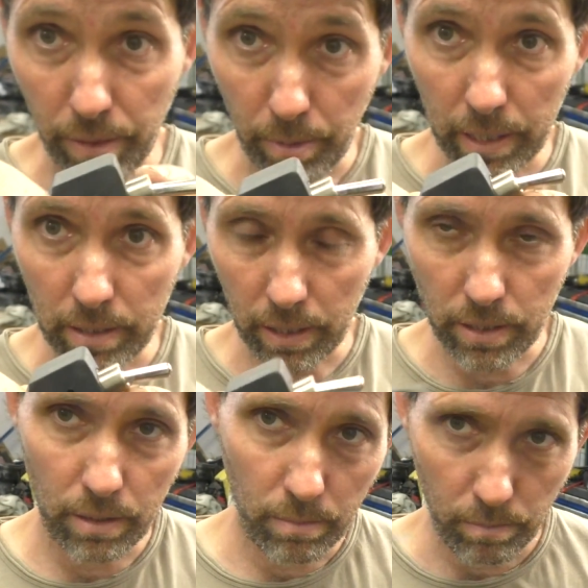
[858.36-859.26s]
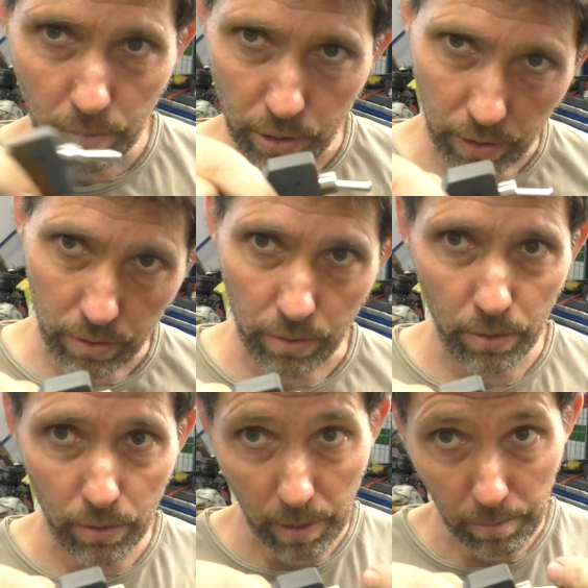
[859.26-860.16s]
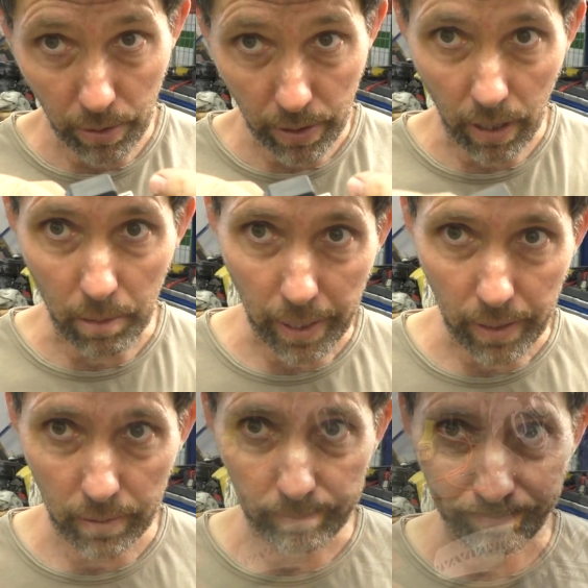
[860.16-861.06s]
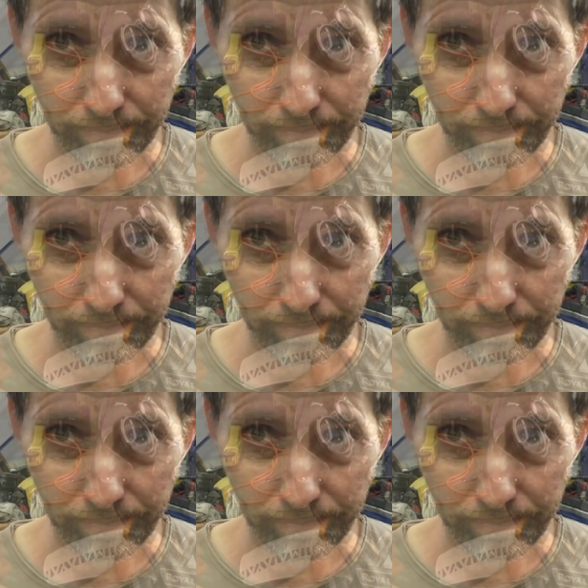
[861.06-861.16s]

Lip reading: threaded section, push it through, then put the collar back on.